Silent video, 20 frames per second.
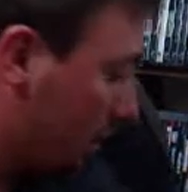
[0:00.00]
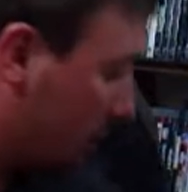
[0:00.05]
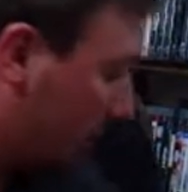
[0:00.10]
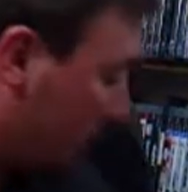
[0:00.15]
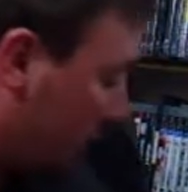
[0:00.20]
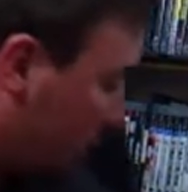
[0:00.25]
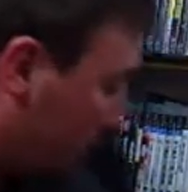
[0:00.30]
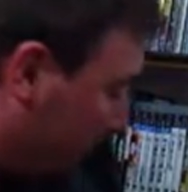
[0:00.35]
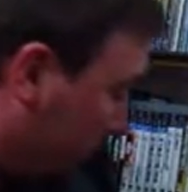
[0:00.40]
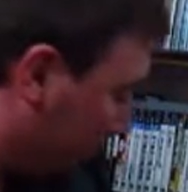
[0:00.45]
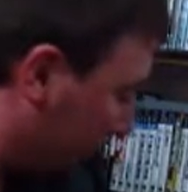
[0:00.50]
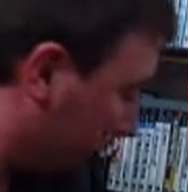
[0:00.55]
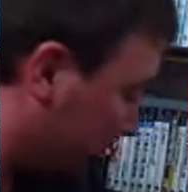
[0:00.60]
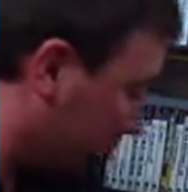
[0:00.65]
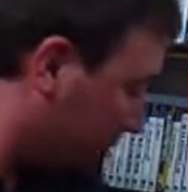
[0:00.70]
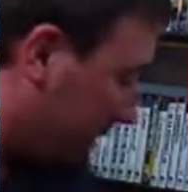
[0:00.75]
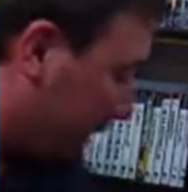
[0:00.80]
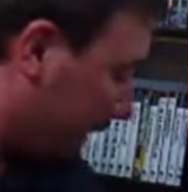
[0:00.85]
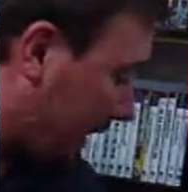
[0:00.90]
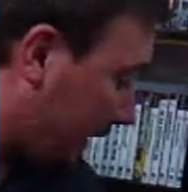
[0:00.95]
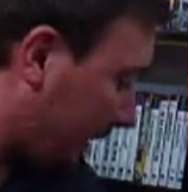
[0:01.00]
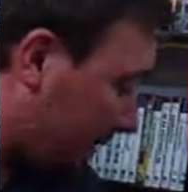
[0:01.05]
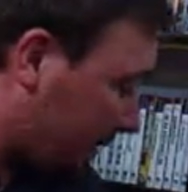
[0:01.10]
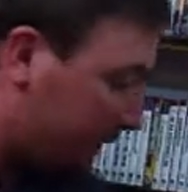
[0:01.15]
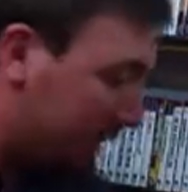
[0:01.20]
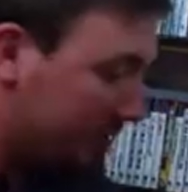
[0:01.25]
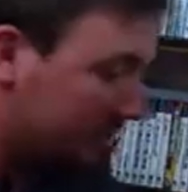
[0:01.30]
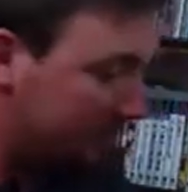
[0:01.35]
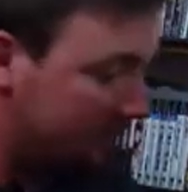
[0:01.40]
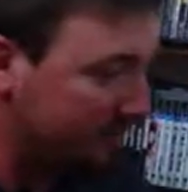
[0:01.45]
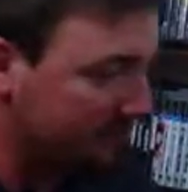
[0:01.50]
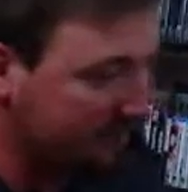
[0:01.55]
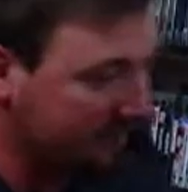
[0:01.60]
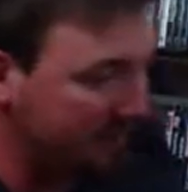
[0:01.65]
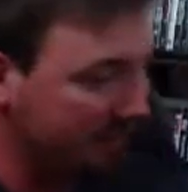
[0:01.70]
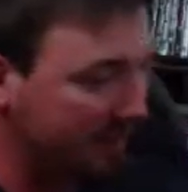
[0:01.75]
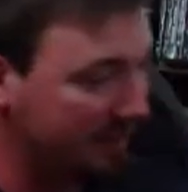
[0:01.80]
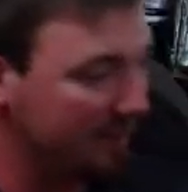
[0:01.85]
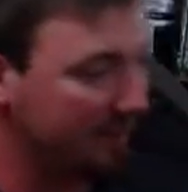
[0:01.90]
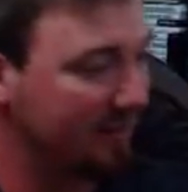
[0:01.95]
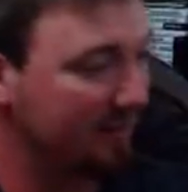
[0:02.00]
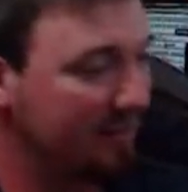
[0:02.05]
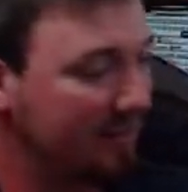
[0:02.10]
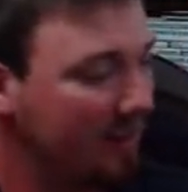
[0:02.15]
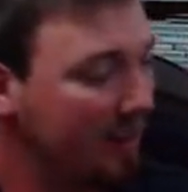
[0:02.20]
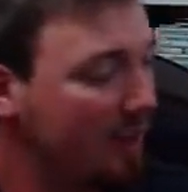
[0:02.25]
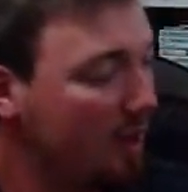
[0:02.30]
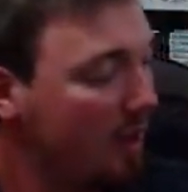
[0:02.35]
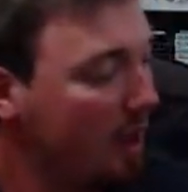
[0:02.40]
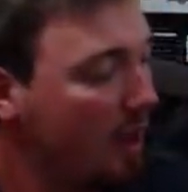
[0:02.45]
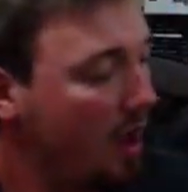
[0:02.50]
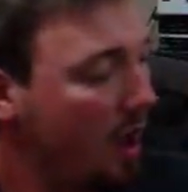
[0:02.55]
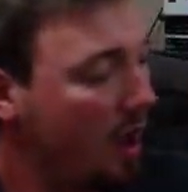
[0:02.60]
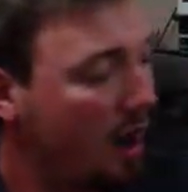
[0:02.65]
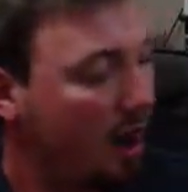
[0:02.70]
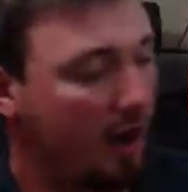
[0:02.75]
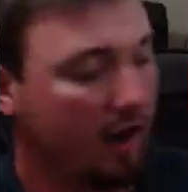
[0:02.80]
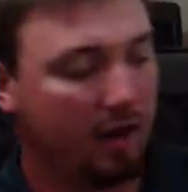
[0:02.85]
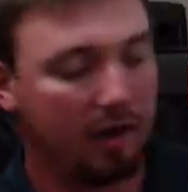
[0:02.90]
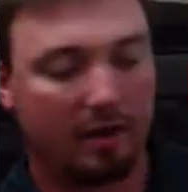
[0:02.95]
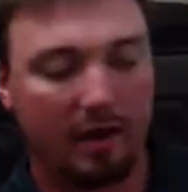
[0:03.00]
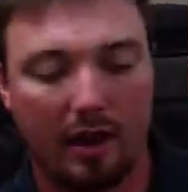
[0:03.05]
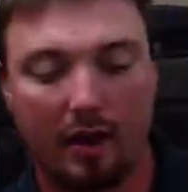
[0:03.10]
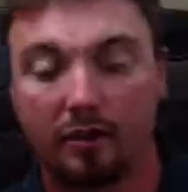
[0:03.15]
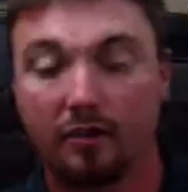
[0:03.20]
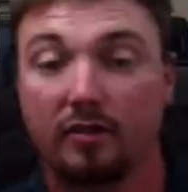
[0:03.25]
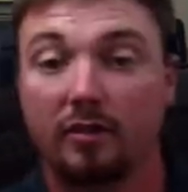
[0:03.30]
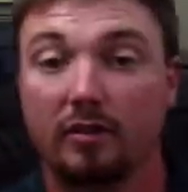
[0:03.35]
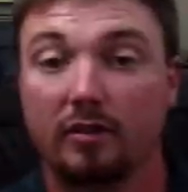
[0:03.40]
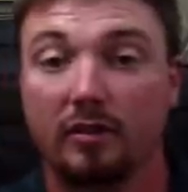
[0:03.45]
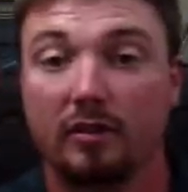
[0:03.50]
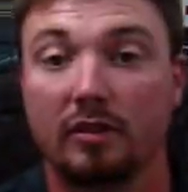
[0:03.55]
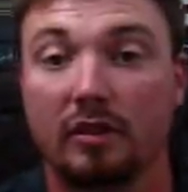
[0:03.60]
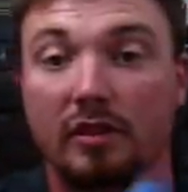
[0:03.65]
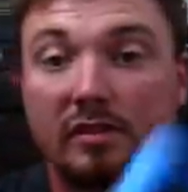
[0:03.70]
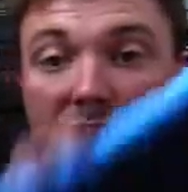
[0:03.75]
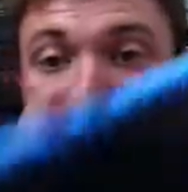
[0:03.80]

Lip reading: No, we already went over that one. Alright, now